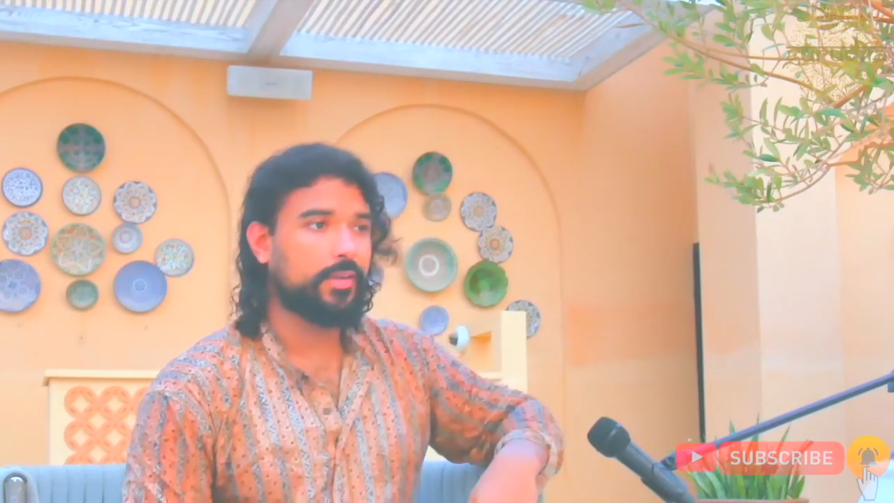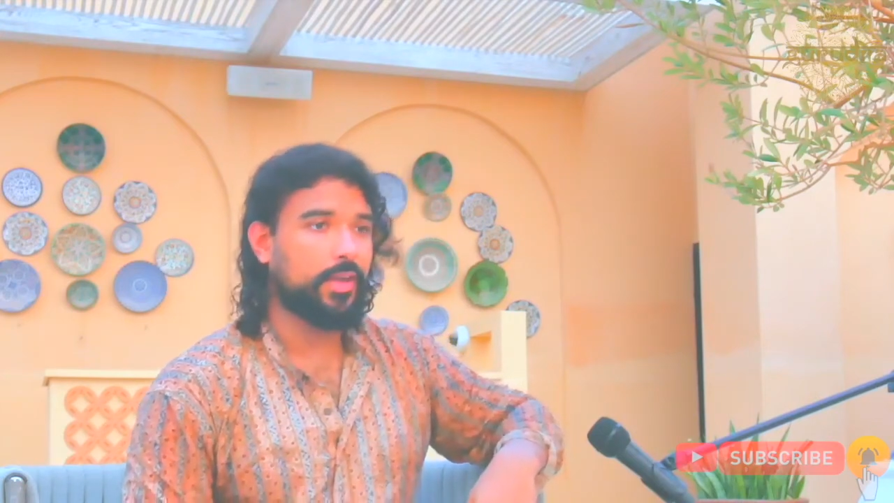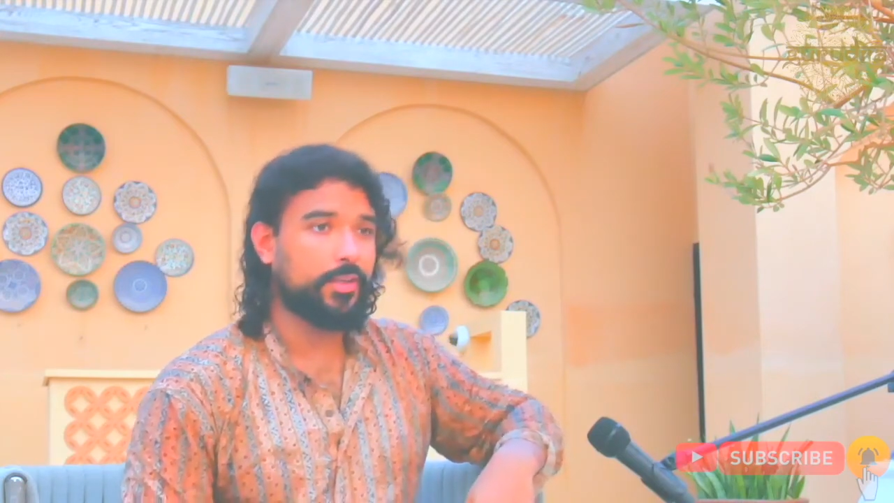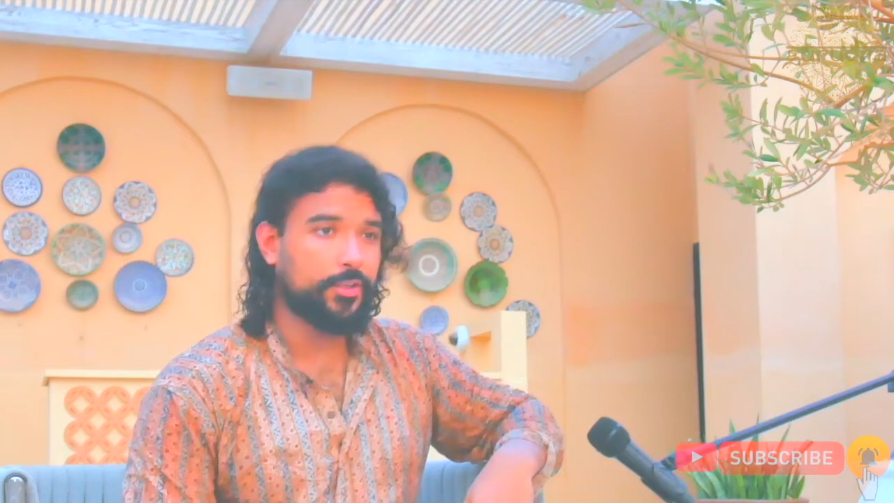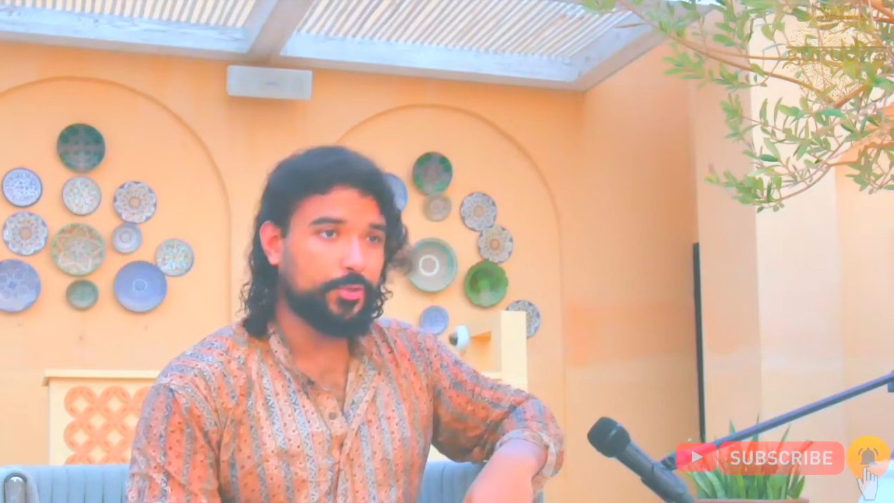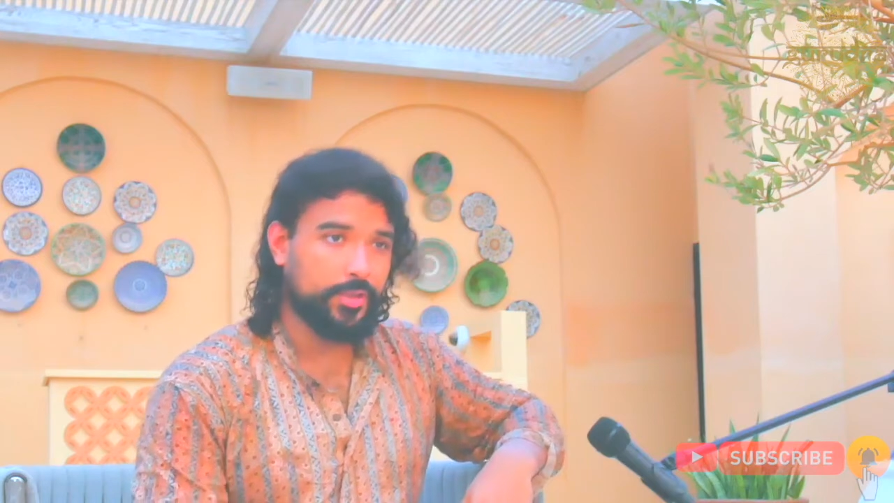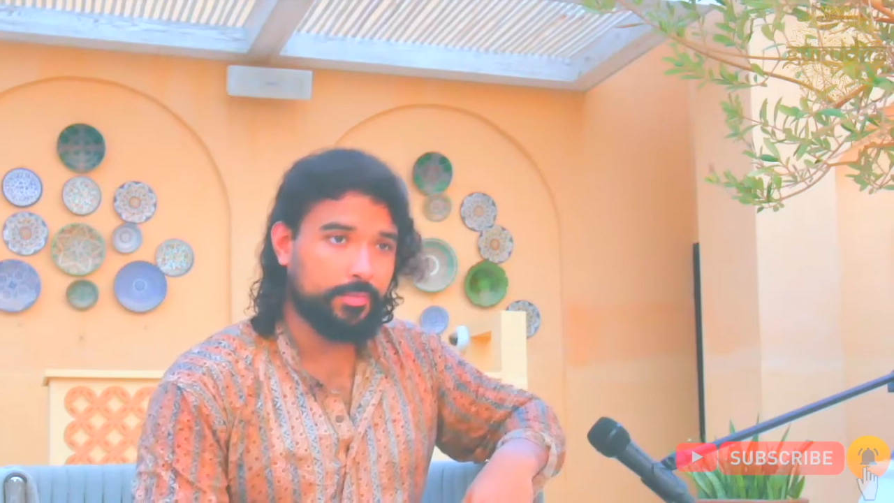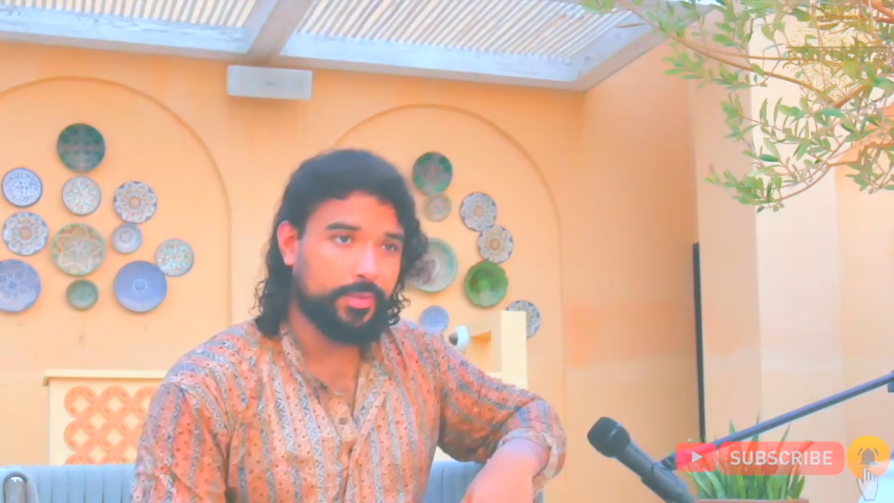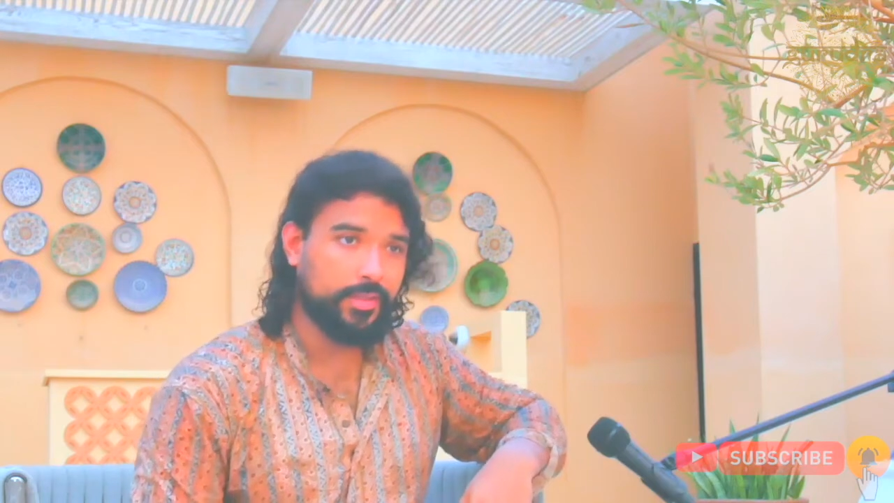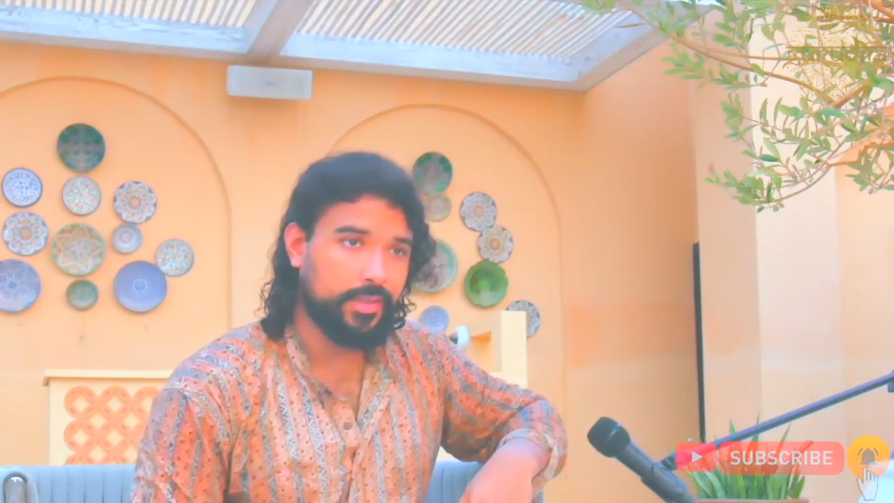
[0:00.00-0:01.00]
and you
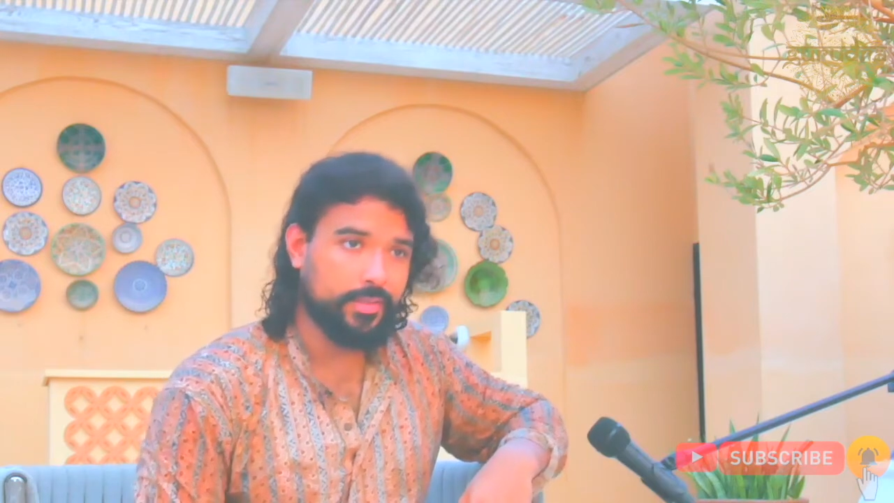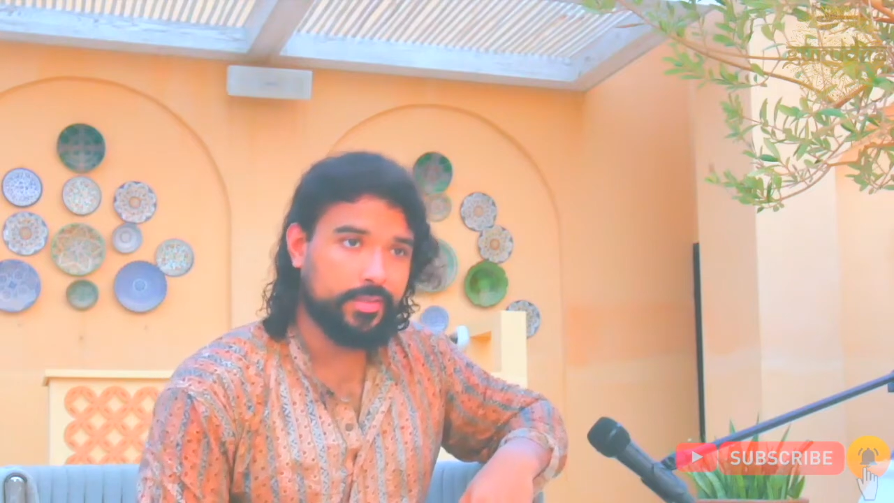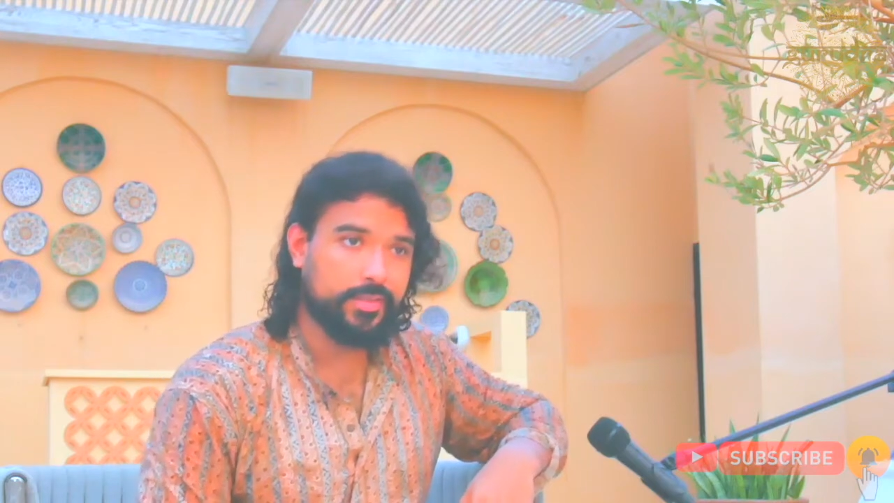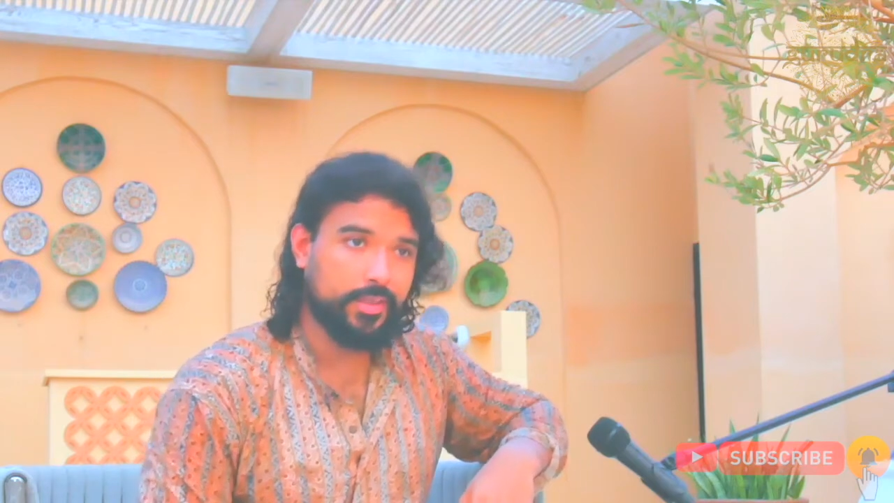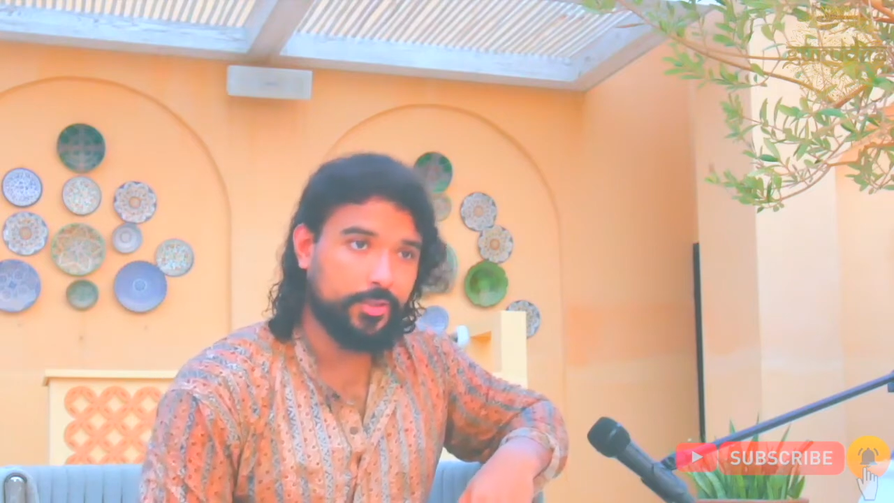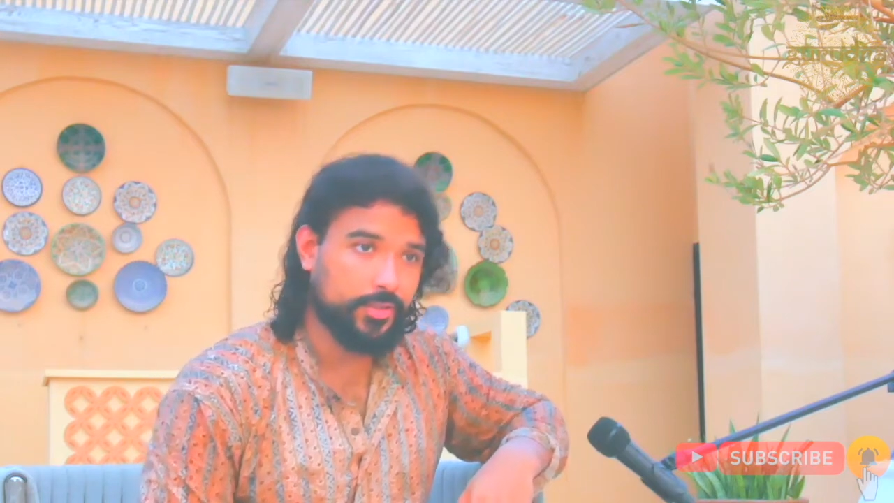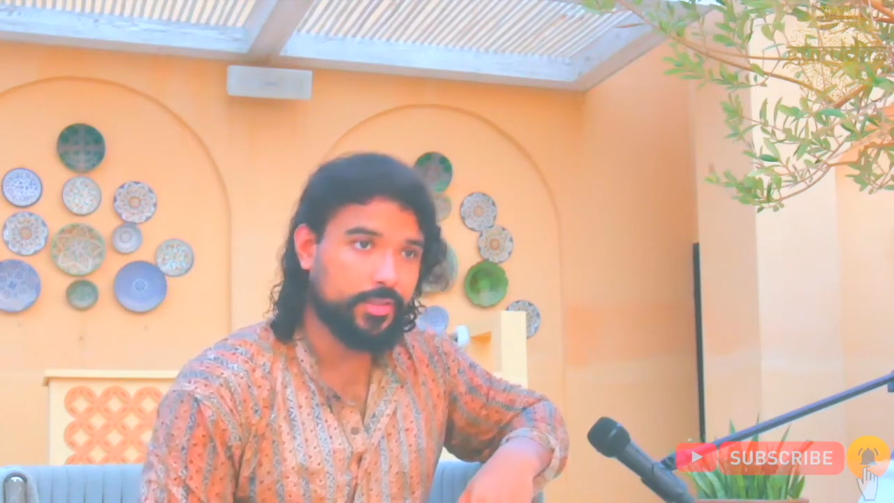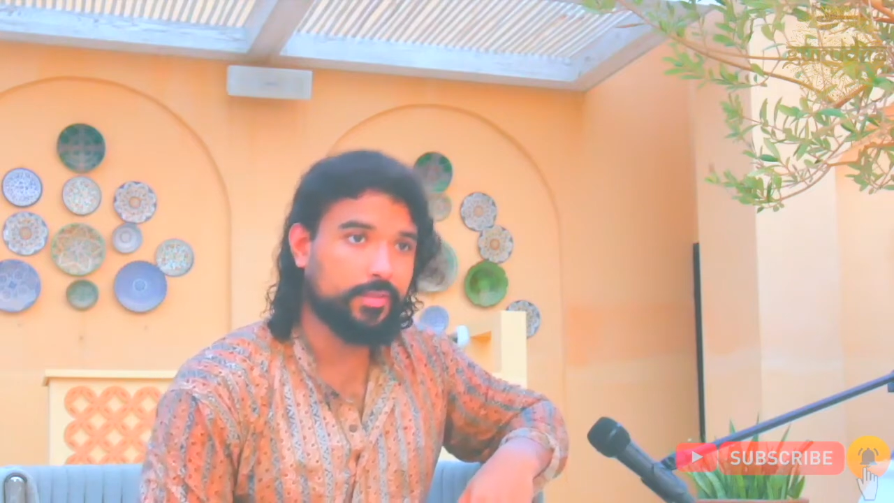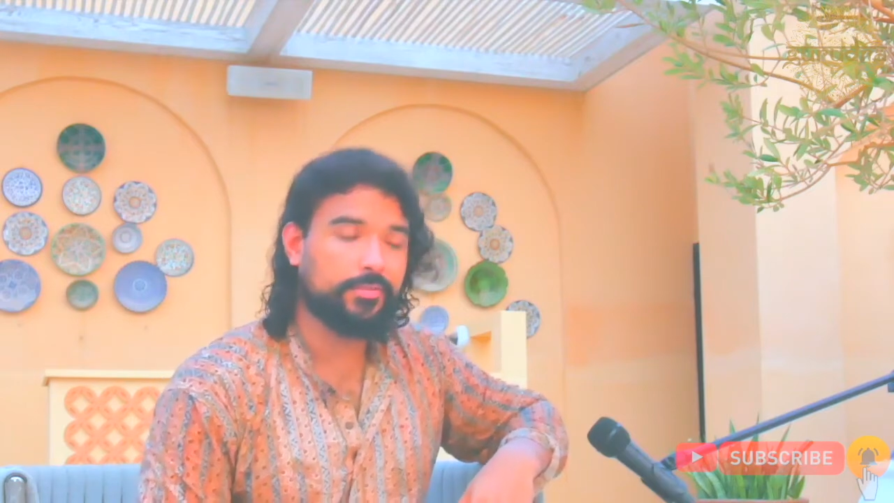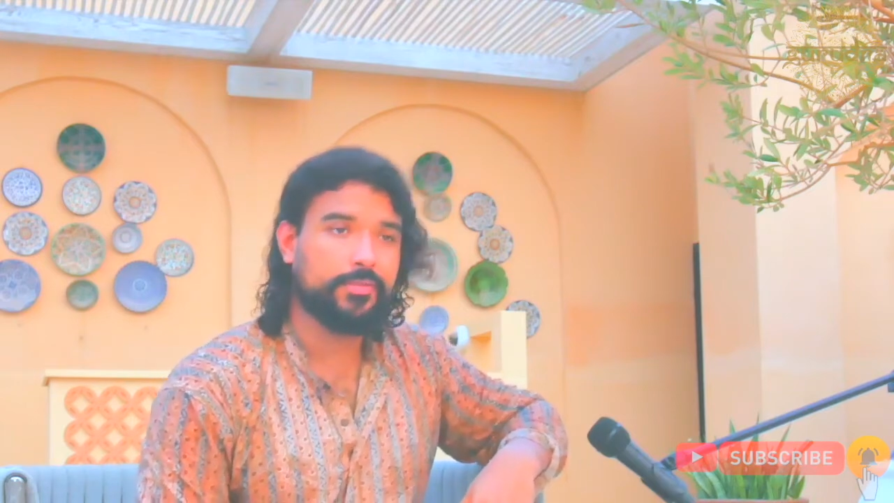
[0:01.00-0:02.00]
completely understand
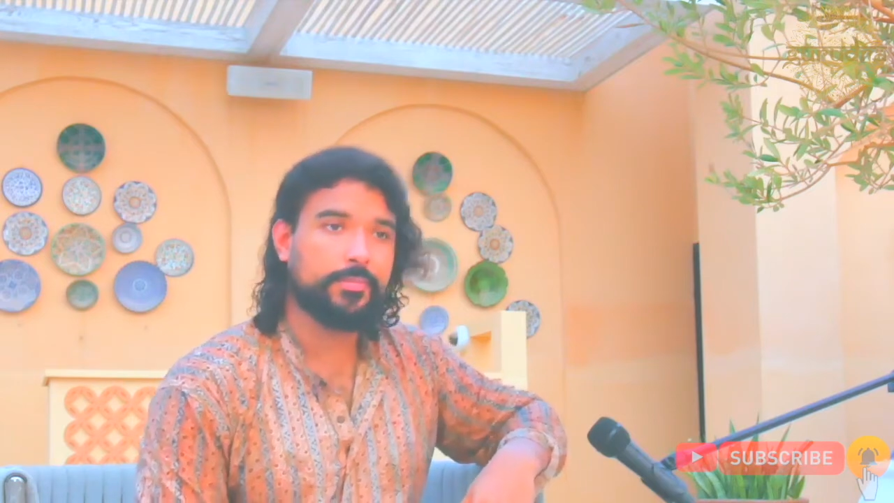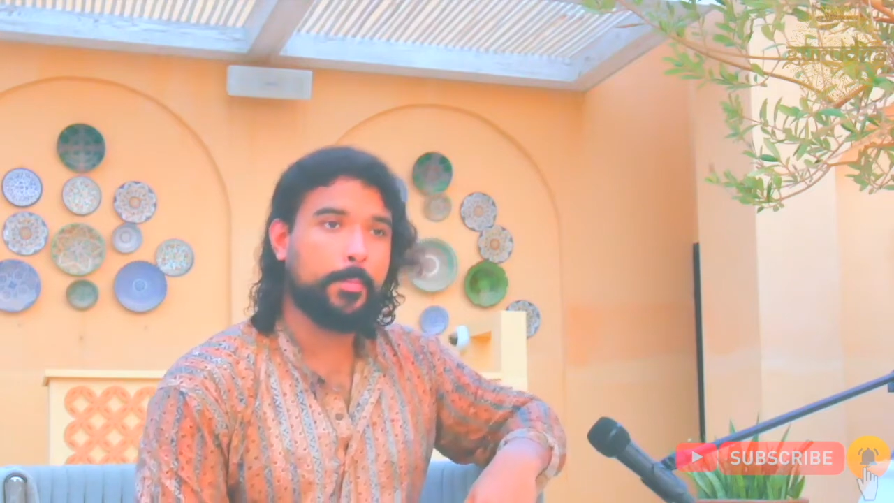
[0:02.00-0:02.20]
yourself,